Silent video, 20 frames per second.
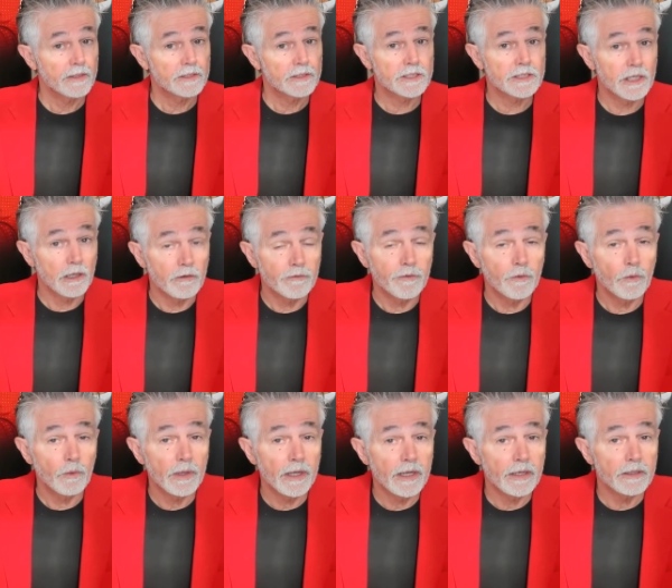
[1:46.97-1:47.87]

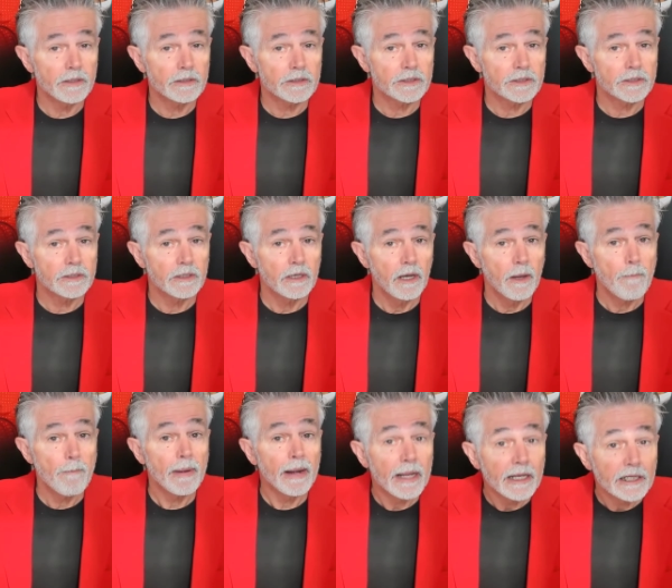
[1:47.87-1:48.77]
Self-awareness
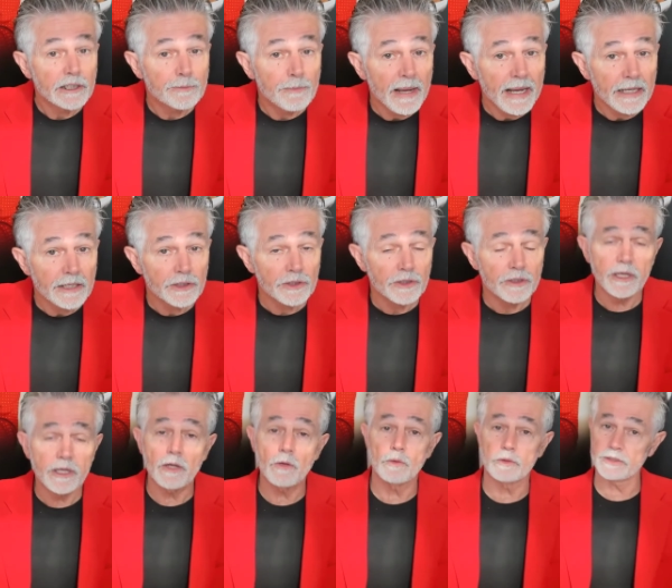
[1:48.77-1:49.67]
plus passion
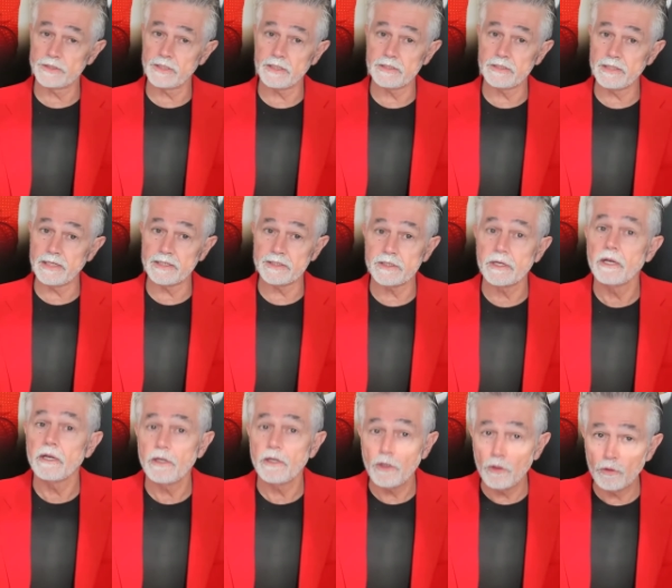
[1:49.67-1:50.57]
equals success,
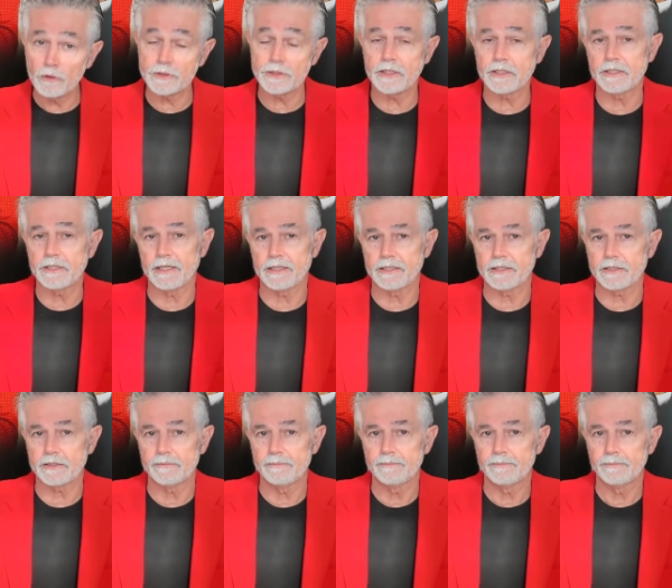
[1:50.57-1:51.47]
your
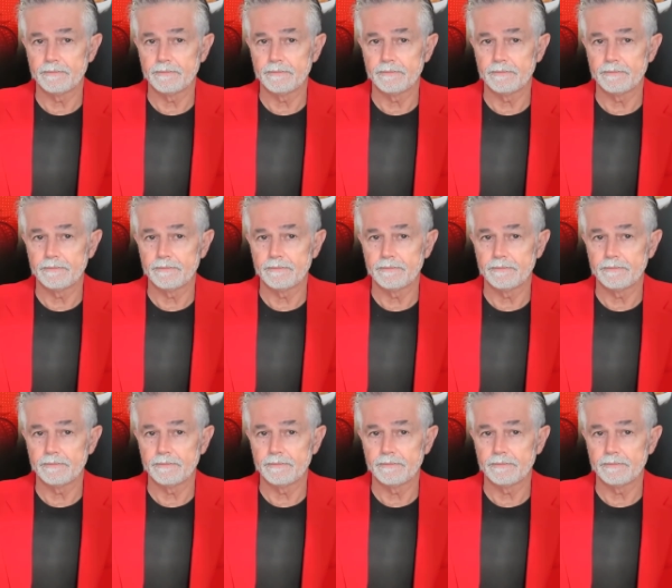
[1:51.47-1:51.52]
success.